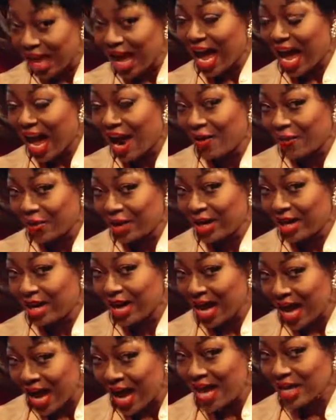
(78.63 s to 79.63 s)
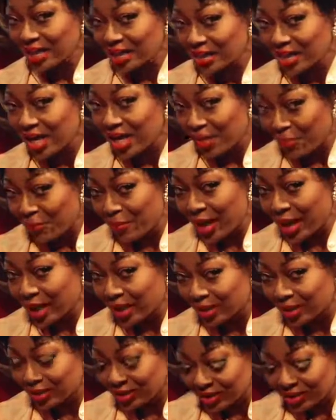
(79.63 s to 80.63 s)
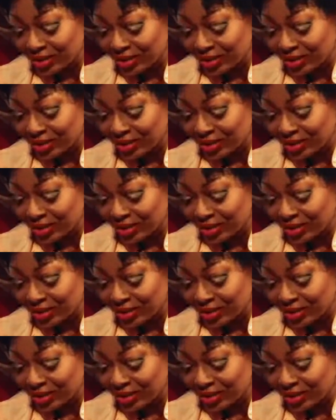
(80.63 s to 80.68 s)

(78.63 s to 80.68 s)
Harry and Meghan.